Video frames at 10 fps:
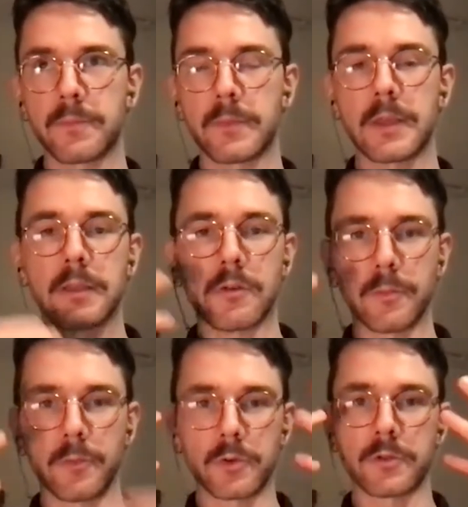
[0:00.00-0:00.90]
like, your
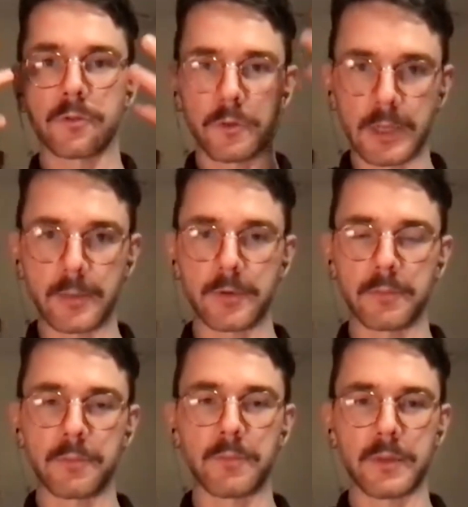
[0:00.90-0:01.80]
emotions would
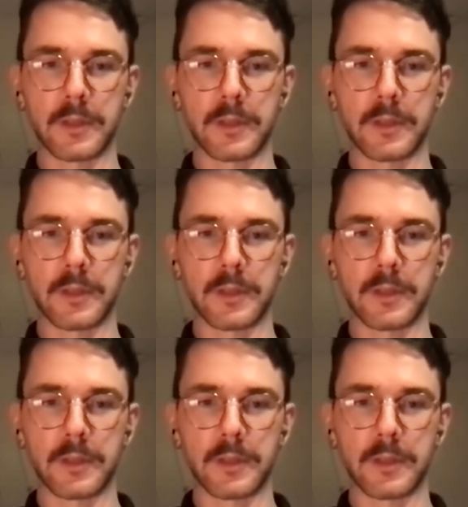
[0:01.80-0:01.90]
happen